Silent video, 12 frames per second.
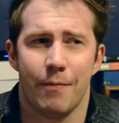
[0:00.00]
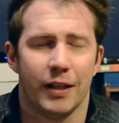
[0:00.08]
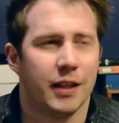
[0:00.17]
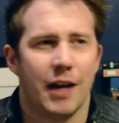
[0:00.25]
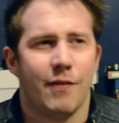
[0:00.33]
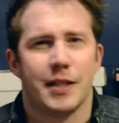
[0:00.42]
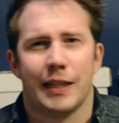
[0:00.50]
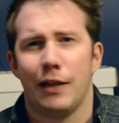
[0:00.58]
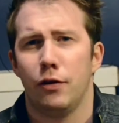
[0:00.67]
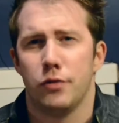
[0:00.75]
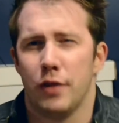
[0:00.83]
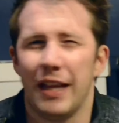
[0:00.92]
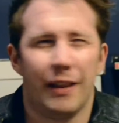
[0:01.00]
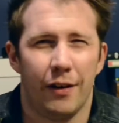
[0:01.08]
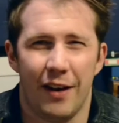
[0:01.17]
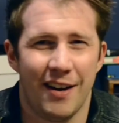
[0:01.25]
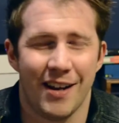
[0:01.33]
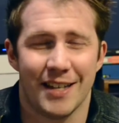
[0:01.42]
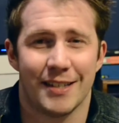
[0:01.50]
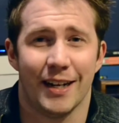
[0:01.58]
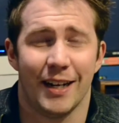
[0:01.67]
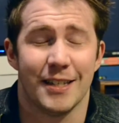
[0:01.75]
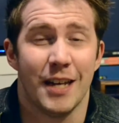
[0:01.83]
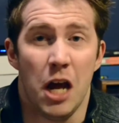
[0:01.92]
Like, they gave us like that little 88
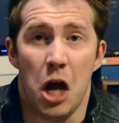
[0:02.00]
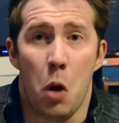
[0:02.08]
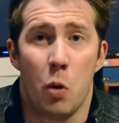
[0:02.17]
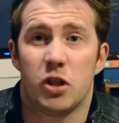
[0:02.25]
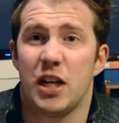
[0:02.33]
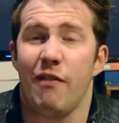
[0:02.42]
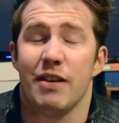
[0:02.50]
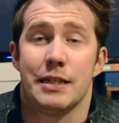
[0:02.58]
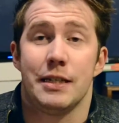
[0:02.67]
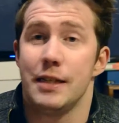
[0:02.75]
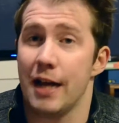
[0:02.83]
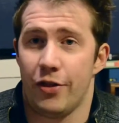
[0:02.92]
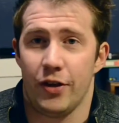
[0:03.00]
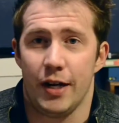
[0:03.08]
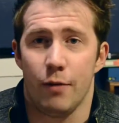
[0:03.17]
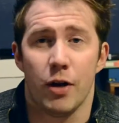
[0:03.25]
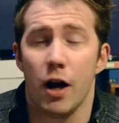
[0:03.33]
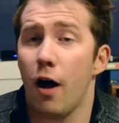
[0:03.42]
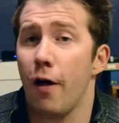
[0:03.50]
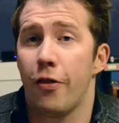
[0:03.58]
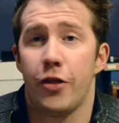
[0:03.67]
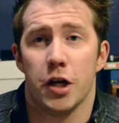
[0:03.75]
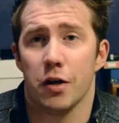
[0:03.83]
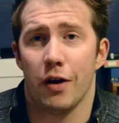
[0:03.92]
seconds, which gave us nothing. And we all
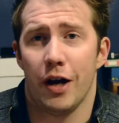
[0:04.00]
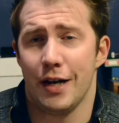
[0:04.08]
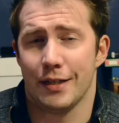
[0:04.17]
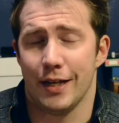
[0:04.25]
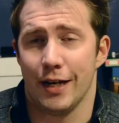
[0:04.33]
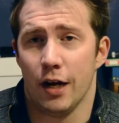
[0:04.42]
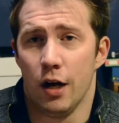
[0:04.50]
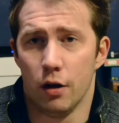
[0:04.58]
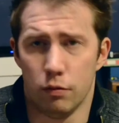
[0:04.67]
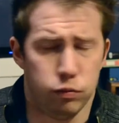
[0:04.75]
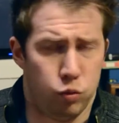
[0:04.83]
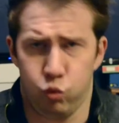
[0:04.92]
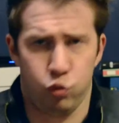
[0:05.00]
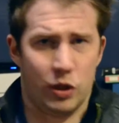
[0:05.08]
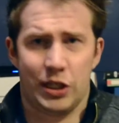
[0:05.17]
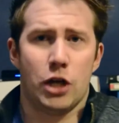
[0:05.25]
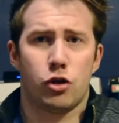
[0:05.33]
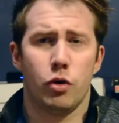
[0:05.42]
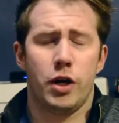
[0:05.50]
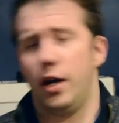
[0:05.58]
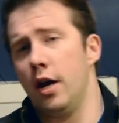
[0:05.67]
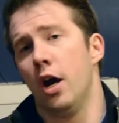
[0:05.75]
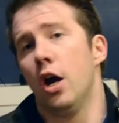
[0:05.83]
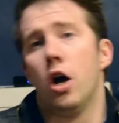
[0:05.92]
theorized, like, what's that droid?